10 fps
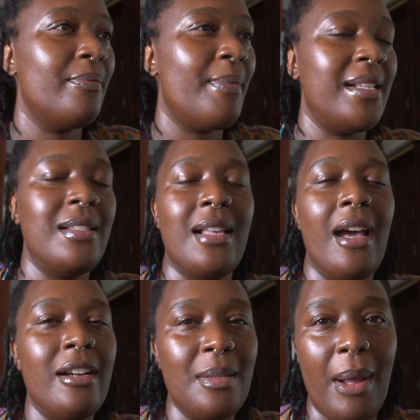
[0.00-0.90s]
my
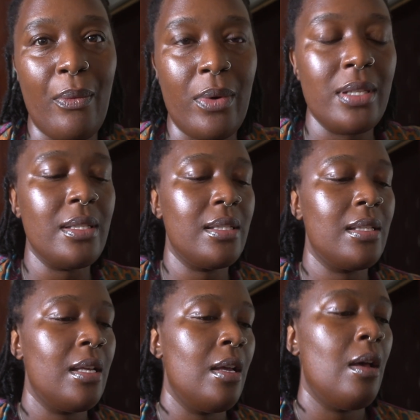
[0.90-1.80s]
desires, my wants.
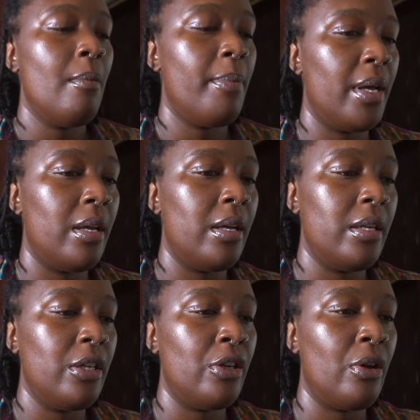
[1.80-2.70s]
But,
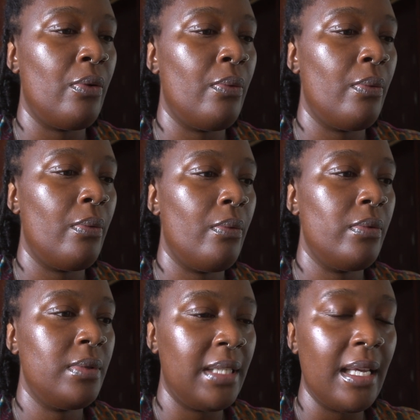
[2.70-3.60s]
you know,
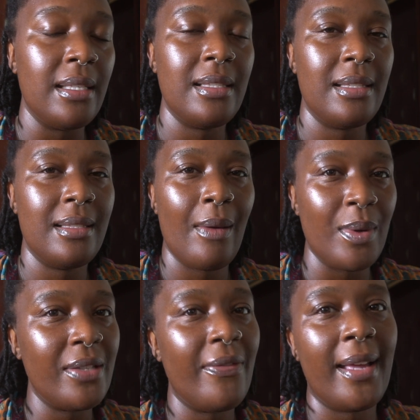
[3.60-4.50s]
yes, it
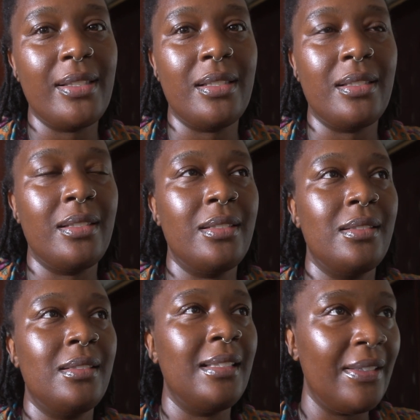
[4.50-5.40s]
was a factor
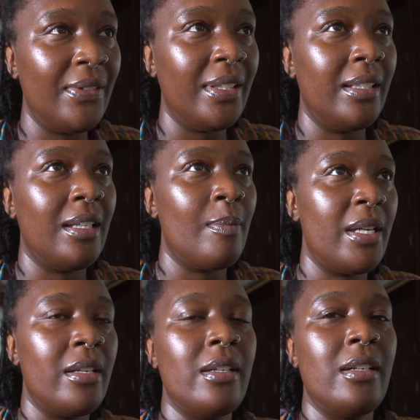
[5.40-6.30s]
leaving
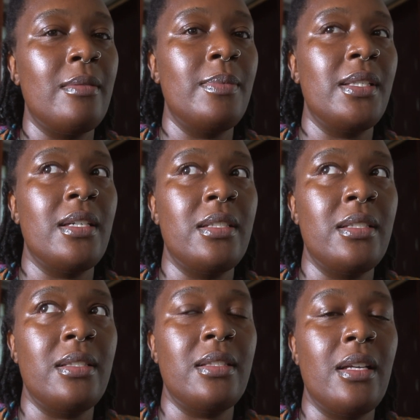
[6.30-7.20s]
America
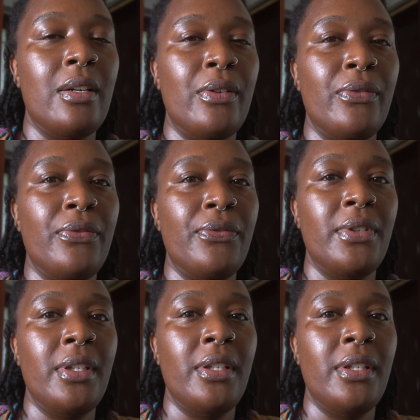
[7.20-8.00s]
because of